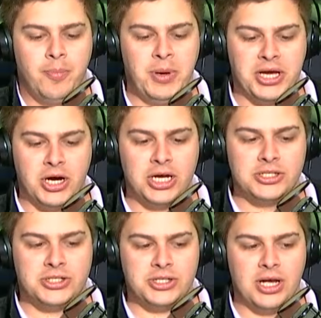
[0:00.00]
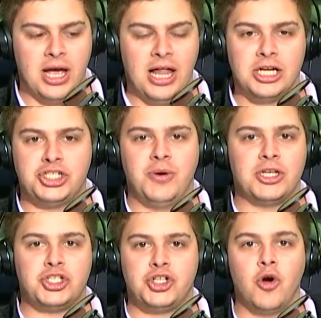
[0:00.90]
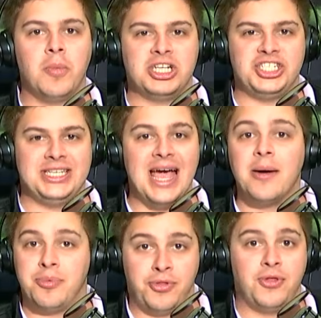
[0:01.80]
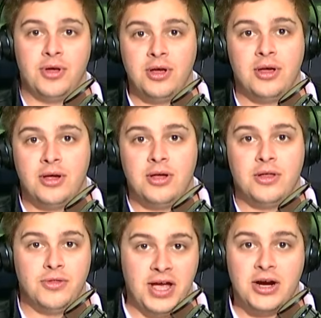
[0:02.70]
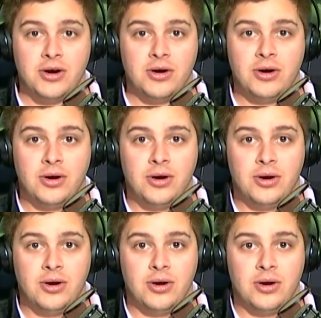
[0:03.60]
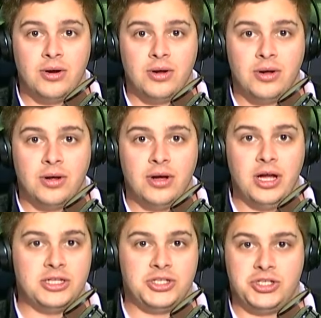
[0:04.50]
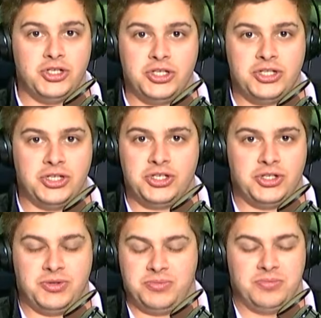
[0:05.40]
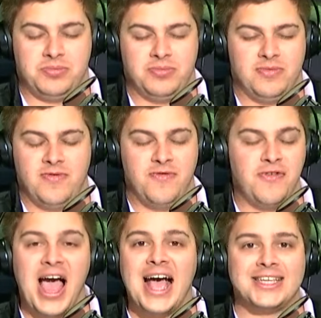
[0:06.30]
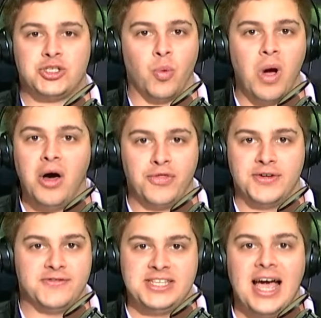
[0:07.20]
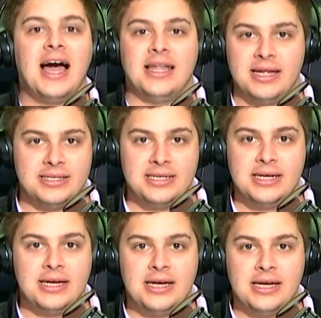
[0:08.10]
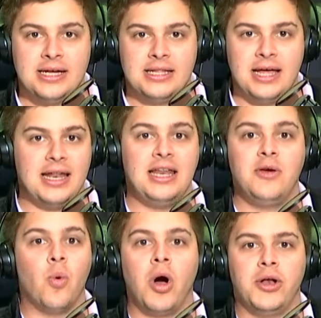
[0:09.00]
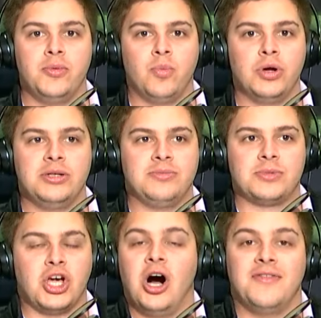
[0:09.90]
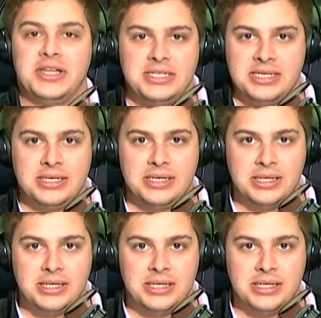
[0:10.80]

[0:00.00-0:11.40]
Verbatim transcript: Because LSU has so much depth there it's just this vast wealth of talent that anyone would covet.